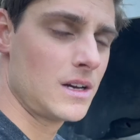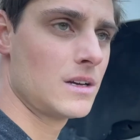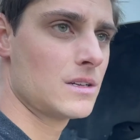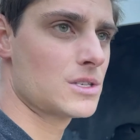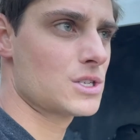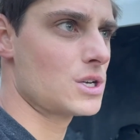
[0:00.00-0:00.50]

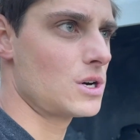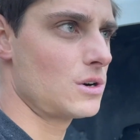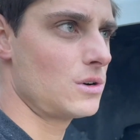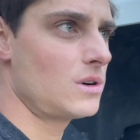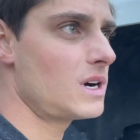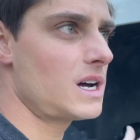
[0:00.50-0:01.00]

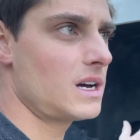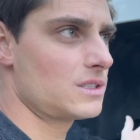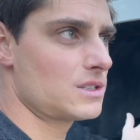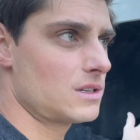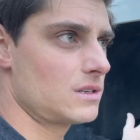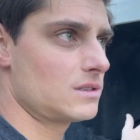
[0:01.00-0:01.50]
So
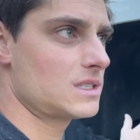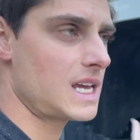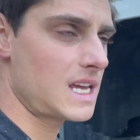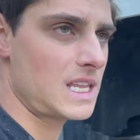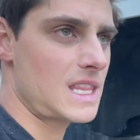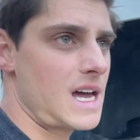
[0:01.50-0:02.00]

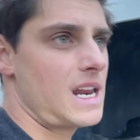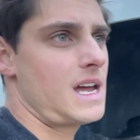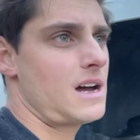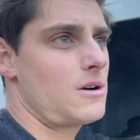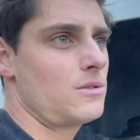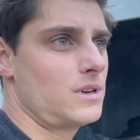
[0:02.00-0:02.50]
taking that
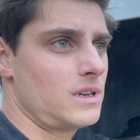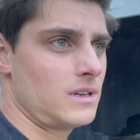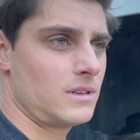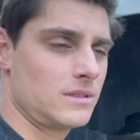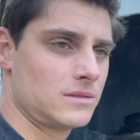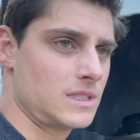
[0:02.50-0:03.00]

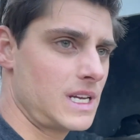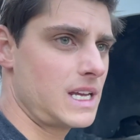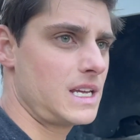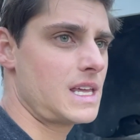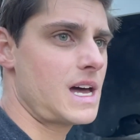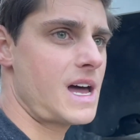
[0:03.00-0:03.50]

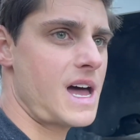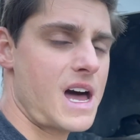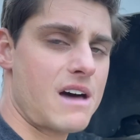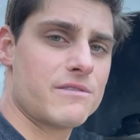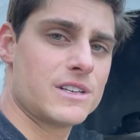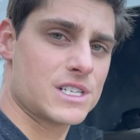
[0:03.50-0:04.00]

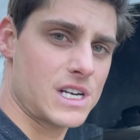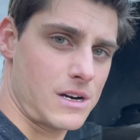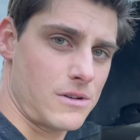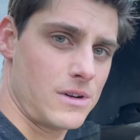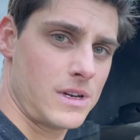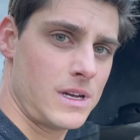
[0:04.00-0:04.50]
half inch out
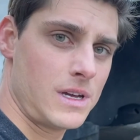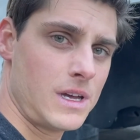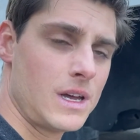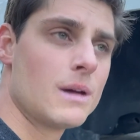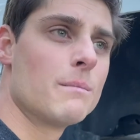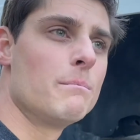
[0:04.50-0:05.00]

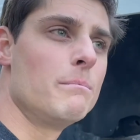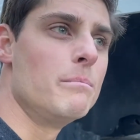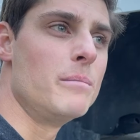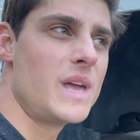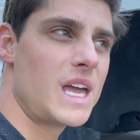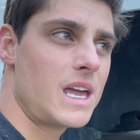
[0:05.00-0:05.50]

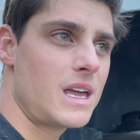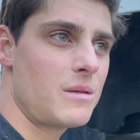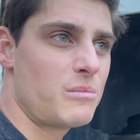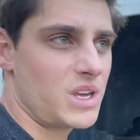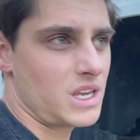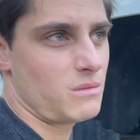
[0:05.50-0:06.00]
may
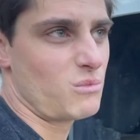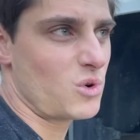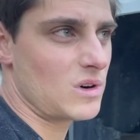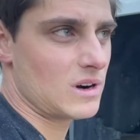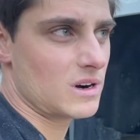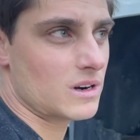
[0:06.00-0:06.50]
be
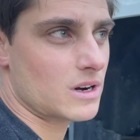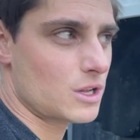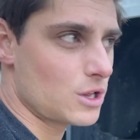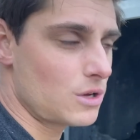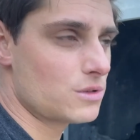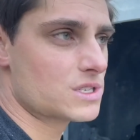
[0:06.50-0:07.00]
more
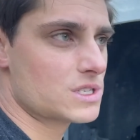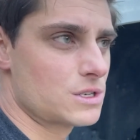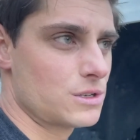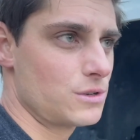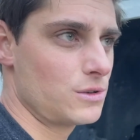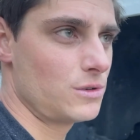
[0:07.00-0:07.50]
close
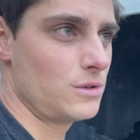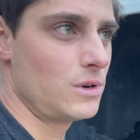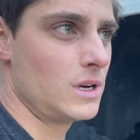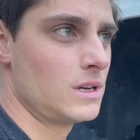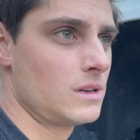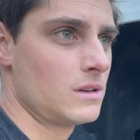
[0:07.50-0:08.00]
to
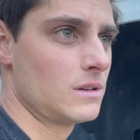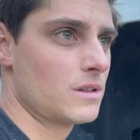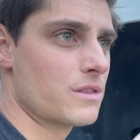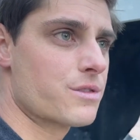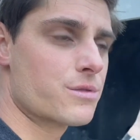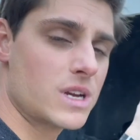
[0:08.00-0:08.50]

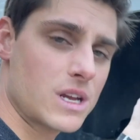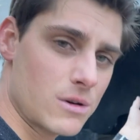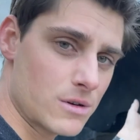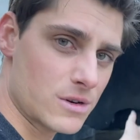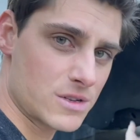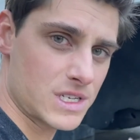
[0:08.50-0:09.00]

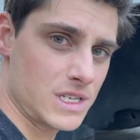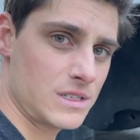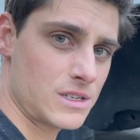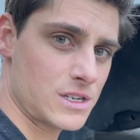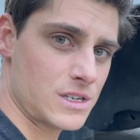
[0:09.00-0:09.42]
3/4 inch